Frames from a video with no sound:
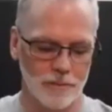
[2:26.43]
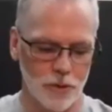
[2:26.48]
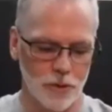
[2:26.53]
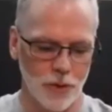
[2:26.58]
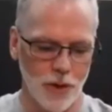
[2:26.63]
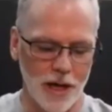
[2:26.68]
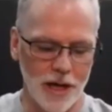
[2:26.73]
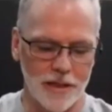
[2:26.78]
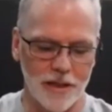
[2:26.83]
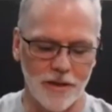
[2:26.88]
I
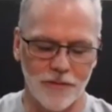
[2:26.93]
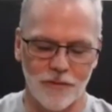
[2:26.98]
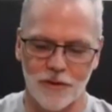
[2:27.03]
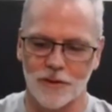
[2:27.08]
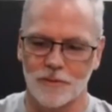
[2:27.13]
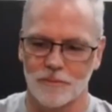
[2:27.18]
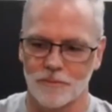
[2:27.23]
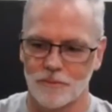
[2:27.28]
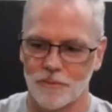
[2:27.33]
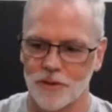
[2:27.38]
got different
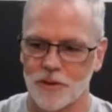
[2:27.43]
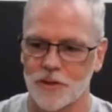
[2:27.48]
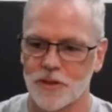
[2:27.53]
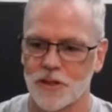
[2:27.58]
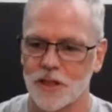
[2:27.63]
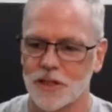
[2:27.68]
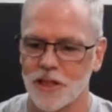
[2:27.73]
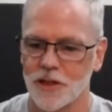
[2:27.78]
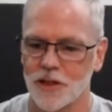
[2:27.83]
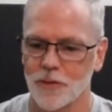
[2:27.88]

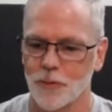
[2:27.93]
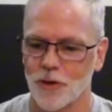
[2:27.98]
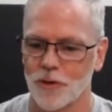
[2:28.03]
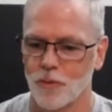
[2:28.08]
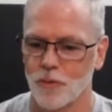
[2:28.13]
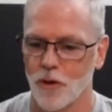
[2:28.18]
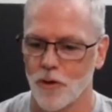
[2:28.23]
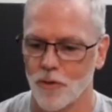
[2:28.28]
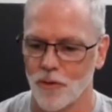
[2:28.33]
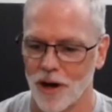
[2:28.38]
16-week
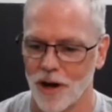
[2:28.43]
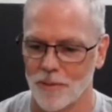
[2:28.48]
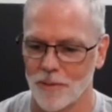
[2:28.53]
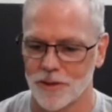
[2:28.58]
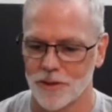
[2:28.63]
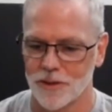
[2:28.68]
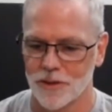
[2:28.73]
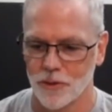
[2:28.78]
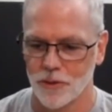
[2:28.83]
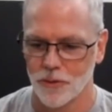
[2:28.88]
programs.
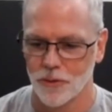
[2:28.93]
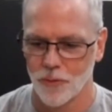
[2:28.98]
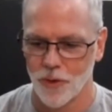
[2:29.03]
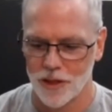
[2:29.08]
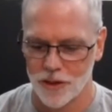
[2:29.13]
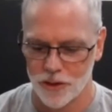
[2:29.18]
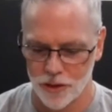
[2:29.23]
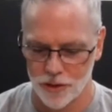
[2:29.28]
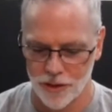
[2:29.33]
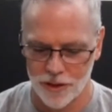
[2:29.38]
So
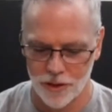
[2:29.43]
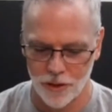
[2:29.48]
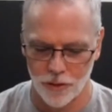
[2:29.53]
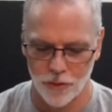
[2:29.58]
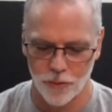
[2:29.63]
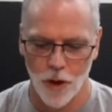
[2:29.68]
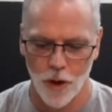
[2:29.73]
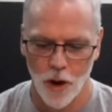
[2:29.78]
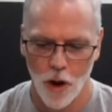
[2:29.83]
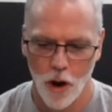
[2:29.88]
Ranger, they're
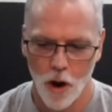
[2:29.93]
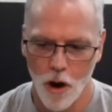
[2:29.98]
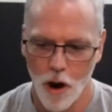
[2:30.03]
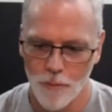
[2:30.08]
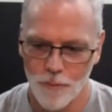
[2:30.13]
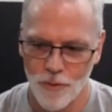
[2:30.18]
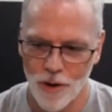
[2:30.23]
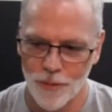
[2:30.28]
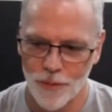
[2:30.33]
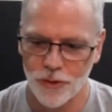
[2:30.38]
all
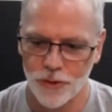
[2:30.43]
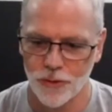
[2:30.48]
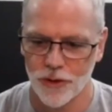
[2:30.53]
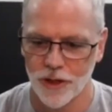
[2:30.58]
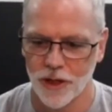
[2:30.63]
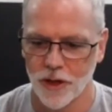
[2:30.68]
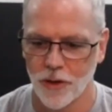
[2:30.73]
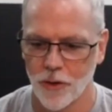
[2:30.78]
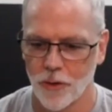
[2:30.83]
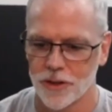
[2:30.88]
preparatory
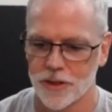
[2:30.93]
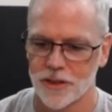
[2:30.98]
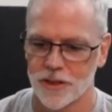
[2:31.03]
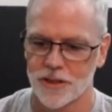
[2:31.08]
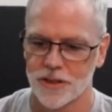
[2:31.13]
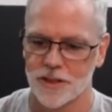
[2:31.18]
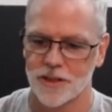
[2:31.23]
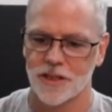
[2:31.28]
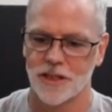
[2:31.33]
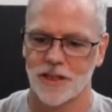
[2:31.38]

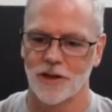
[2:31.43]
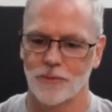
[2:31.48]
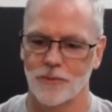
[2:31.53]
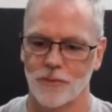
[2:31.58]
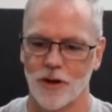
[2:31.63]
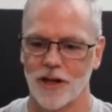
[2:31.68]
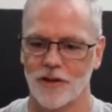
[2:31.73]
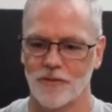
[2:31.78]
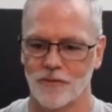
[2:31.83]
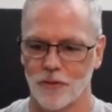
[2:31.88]
courses to get
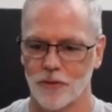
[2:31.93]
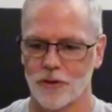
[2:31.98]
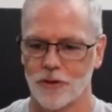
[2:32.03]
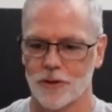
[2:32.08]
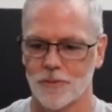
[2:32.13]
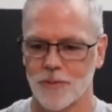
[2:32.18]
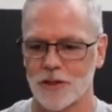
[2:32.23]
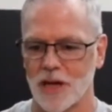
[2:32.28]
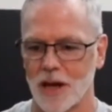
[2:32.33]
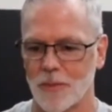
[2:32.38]
ready for
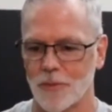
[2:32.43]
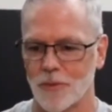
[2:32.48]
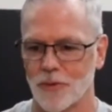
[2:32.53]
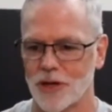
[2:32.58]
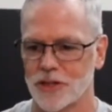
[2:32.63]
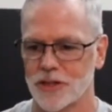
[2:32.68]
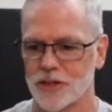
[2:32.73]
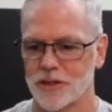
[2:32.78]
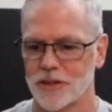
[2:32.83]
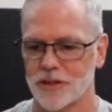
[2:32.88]
special
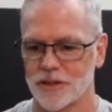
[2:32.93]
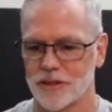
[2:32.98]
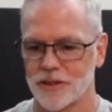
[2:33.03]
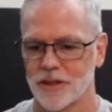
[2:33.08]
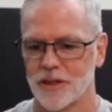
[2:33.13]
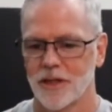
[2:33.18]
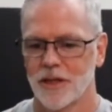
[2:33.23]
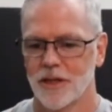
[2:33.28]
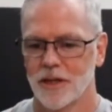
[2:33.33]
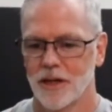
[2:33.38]
operations.
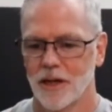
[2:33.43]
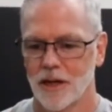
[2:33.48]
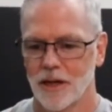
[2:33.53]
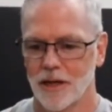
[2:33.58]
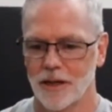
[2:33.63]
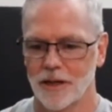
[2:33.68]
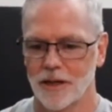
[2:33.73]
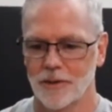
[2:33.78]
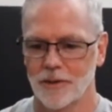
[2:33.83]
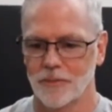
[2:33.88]

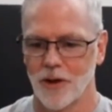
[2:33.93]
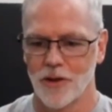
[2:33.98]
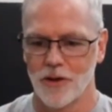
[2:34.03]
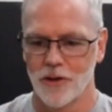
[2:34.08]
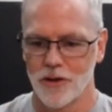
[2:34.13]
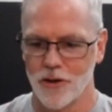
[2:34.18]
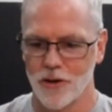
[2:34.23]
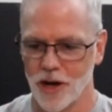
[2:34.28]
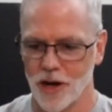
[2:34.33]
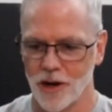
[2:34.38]
Whether
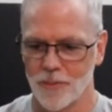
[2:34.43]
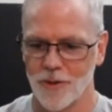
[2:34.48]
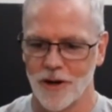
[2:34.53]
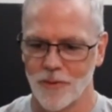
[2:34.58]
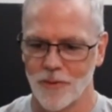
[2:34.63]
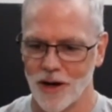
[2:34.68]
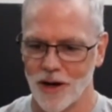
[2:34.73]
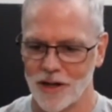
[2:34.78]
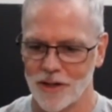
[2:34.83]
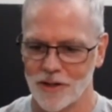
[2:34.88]
you're going to be a
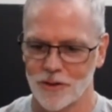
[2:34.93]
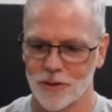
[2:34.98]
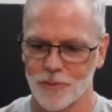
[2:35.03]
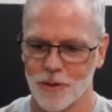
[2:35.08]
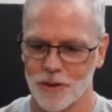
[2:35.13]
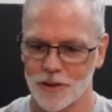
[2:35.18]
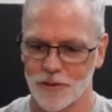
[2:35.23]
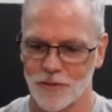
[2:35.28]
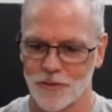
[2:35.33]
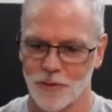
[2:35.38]
Ranger,
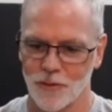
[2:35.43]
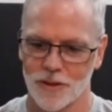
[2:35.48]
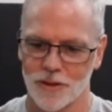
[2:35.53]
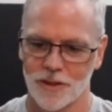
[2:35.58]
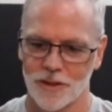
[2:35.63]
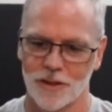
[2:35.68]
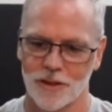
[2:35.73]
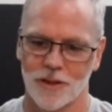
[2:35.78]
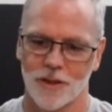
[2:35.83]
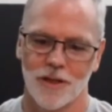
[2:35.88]
Special
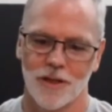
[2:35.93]
Forces,